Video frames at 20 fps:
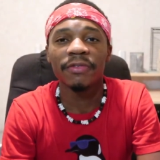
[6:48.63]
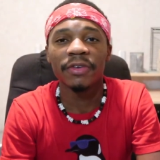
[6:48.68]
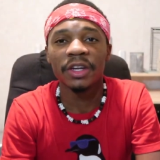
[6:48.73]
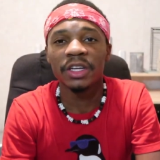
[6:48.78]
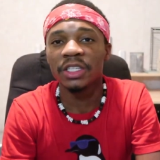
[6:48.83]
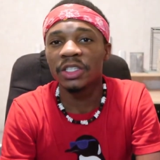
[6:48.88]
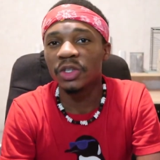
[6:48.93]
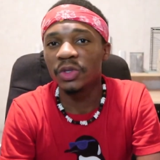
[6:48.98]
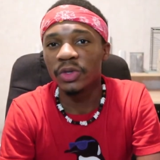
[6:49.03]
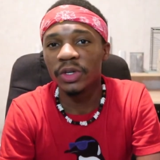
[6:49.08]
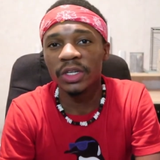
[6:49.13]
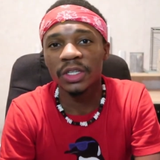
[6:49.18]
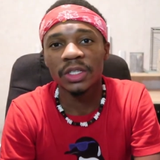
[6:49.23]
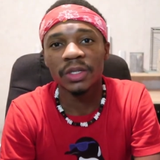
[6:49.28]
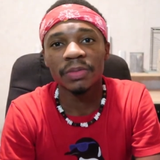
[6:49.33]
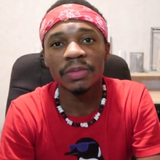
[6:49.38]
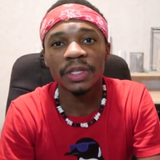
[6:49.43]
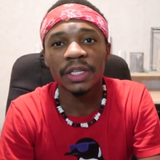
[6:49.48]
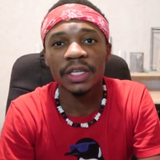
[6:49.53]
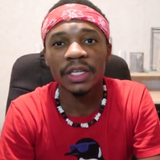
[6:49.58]
finish doing
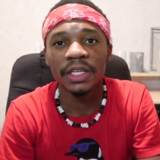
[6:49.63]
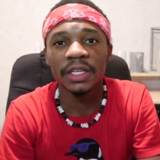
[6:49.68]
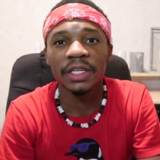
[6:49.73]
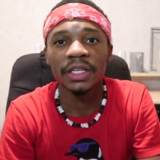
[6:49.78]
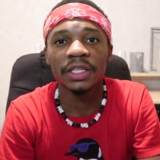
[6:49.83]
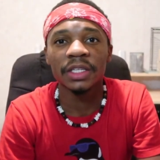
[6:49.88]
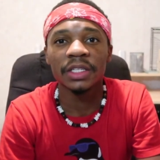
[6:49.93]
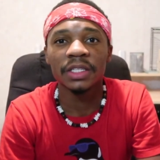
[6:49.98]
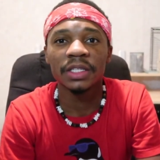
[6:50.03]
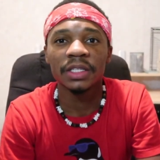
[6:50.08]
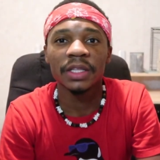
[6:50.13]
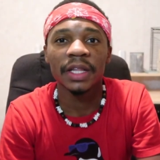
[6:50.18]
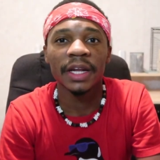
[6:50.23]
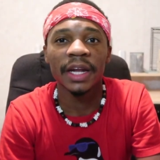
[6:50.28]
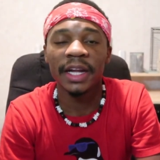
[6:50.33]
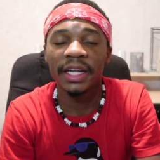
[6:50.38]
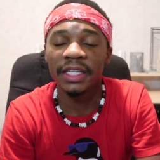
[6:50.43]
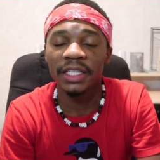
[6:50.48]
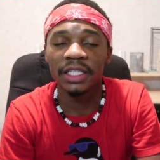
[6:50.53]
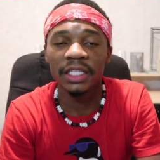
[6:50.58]
some things that
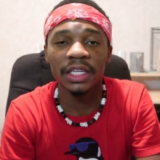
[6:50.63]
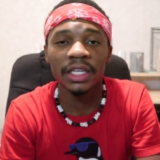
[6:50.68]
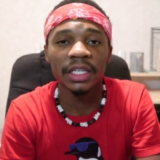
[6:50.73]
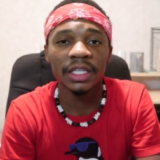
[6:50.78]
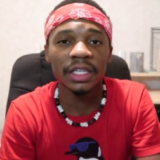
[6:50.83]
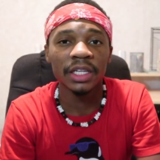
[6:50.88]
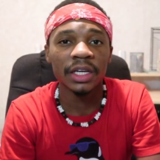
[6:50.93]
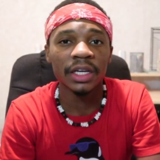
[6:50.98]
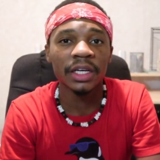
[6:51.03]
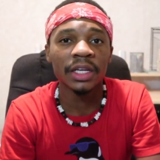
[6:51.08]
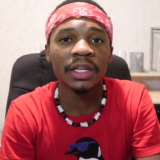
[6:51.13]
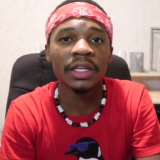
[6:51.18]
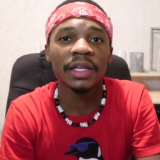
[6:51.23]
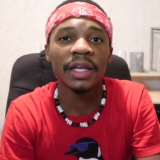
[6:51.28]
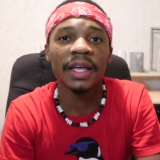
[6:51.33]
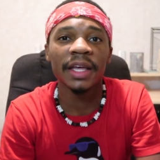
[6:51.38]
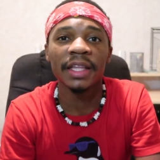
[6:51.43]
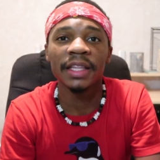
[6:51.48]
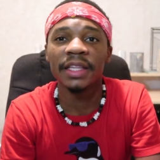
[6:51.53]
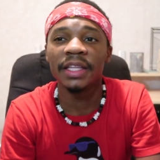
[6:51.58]
I need to get done
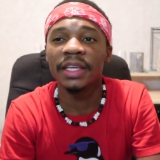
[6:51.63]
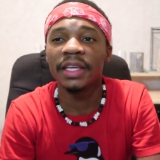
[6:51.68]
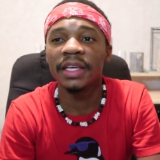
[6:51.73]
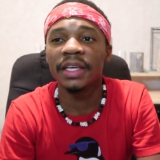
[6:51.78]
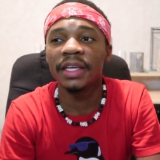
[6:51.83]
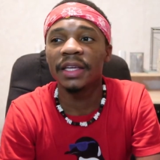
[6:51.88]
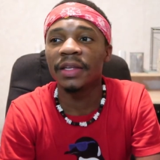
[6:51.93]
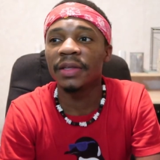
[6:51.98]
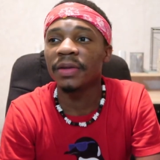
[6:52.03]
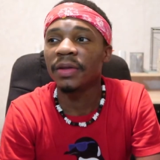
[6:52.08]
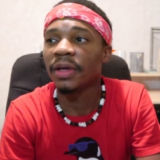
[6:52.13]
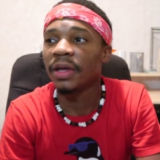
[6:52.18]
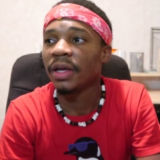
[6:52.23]
and then